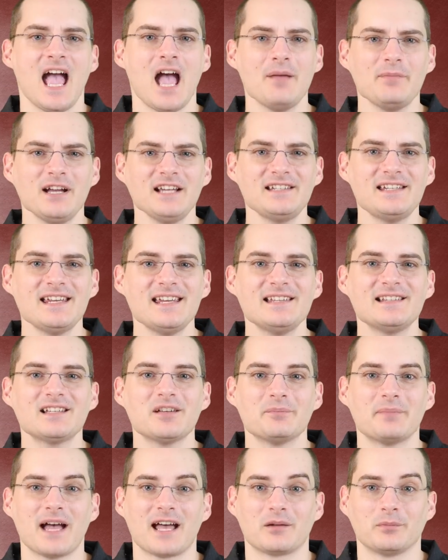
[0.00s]
MIT's
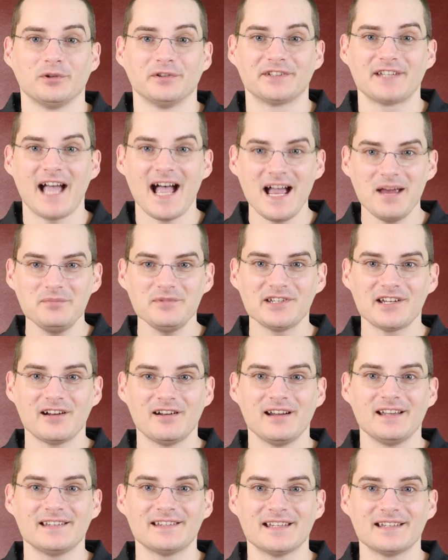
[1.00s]
compatible
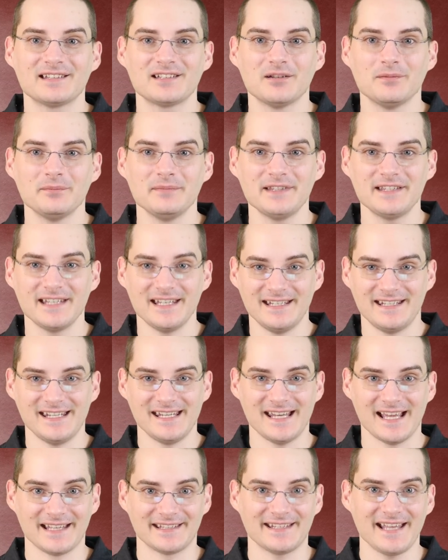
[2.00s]
time-sharing system,
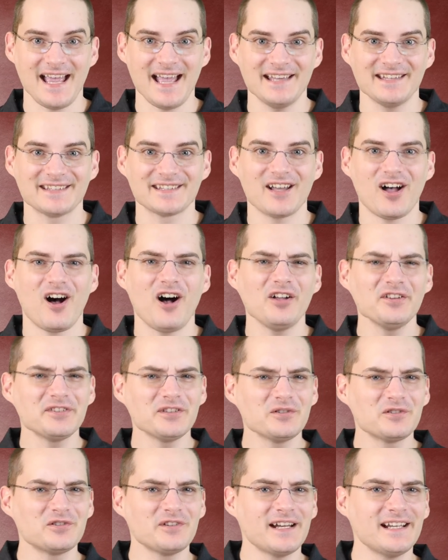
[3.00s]
CTSS,
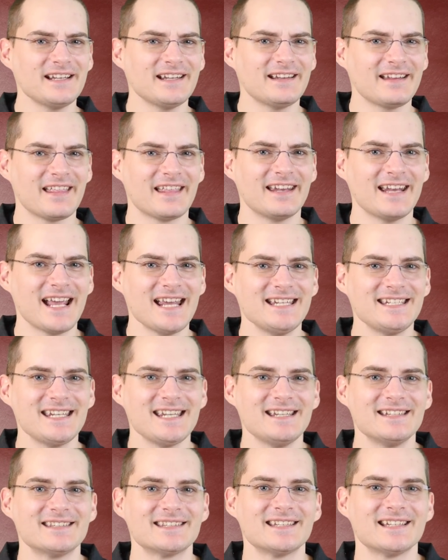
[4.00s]
also created in the
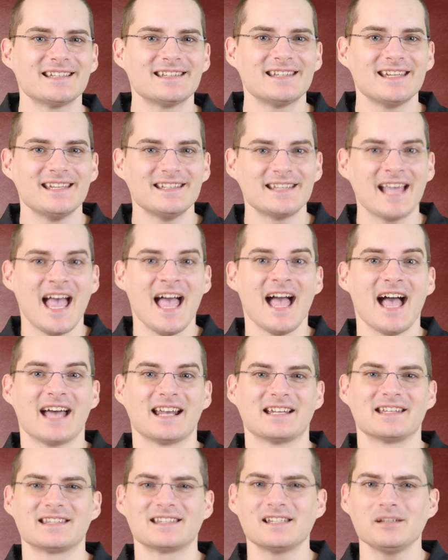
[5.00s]
1960s, had
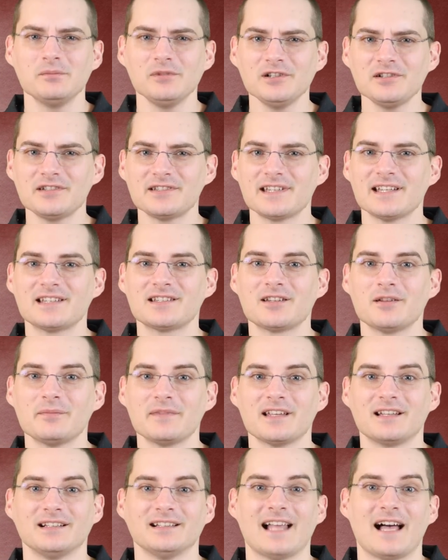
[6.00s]
a similar system
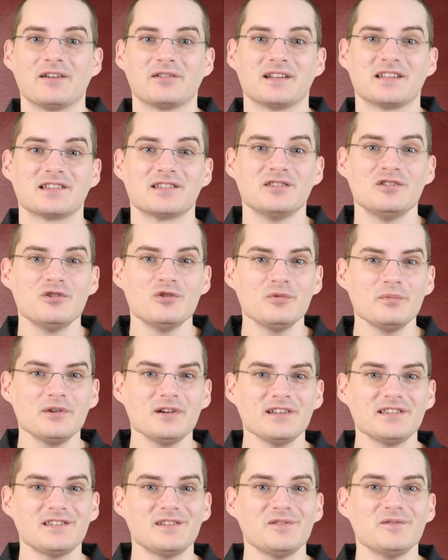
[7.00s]
that allowed its
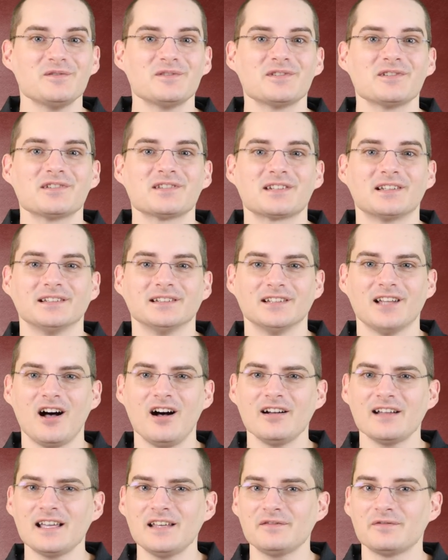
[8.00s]
numerous users to
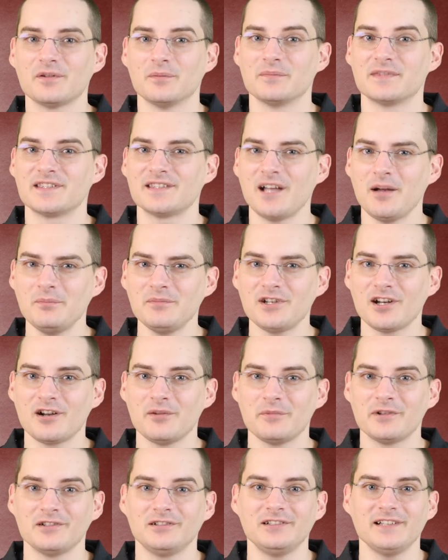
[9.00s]
log in from some
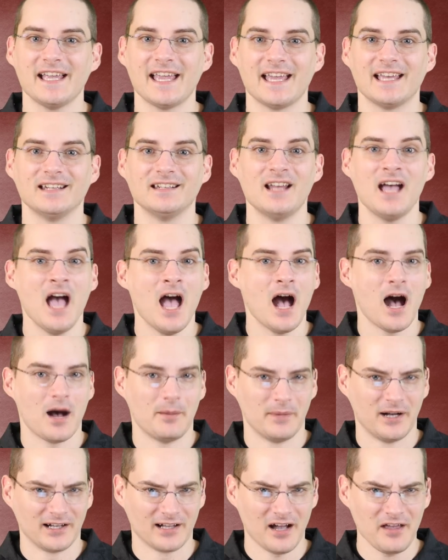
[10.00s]
terminal and,
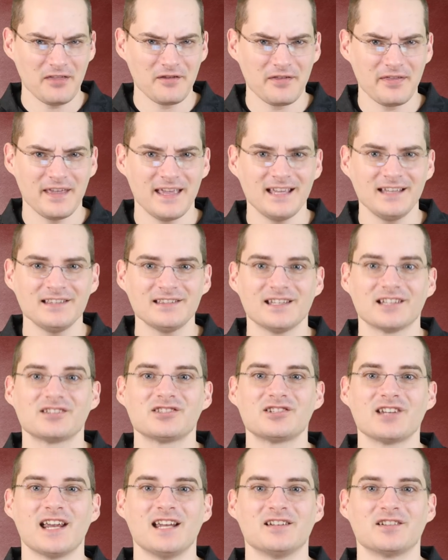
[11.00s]
among other things,
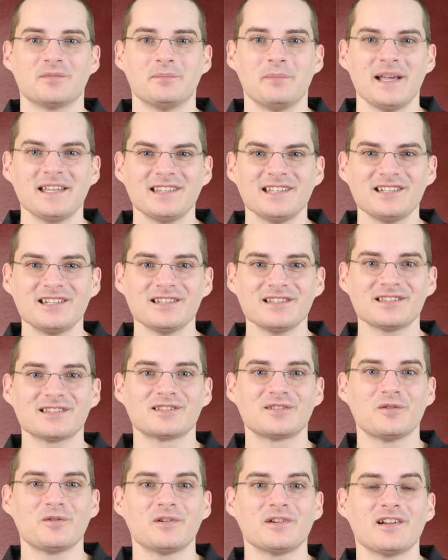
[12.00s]
exchange messages
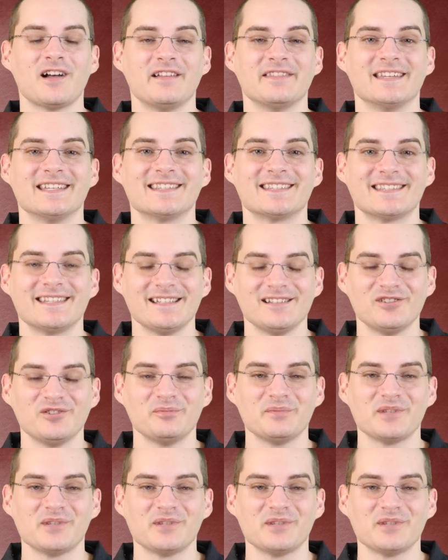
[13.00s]
stored on this single